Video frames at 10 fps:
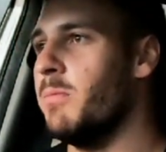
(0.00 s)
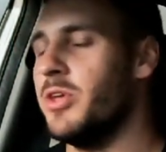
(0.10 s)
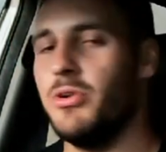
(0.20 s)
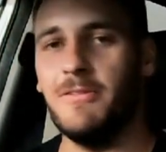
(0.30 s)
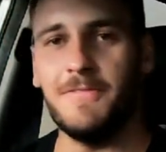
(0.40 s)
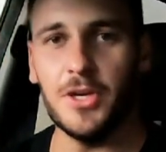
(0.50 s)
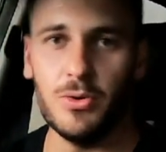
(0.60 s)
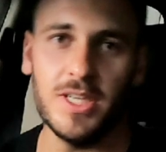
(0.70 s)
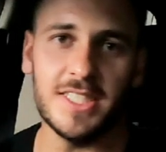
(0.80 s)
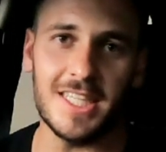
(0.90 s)
the
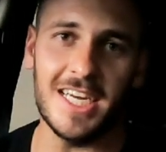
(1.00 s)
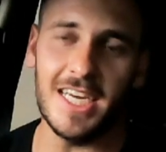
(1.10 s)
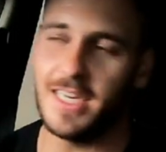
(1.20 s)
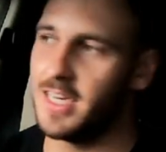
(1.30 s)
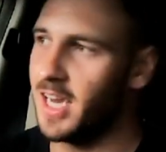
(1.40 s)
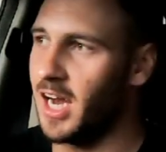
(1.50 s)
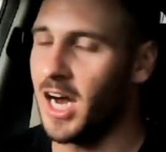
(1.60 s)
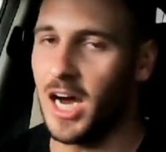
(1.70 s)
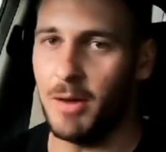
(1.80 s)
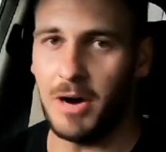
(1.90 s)
review is there.
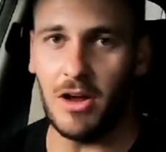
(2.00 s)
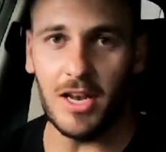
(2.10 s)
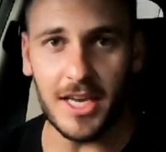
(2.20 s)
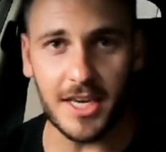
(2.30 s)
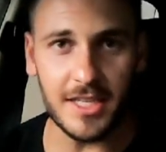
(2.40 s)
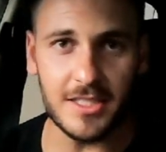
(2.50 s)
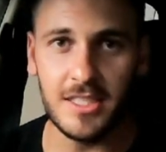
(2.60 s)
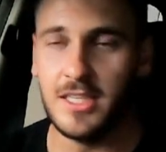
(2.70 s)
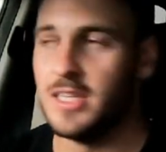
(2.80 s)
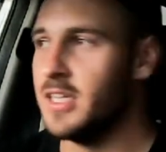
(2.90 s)
I'll link
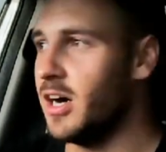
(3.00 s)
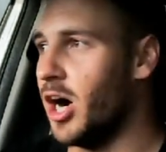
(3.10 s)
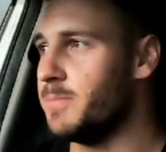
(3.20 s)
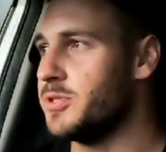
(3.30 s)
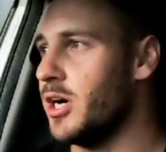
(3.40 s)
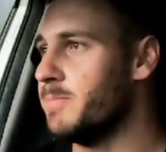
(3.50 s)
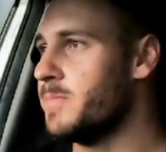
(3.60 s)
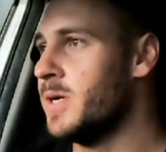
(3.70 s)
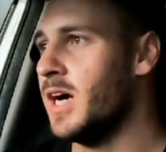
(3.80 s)
it up top.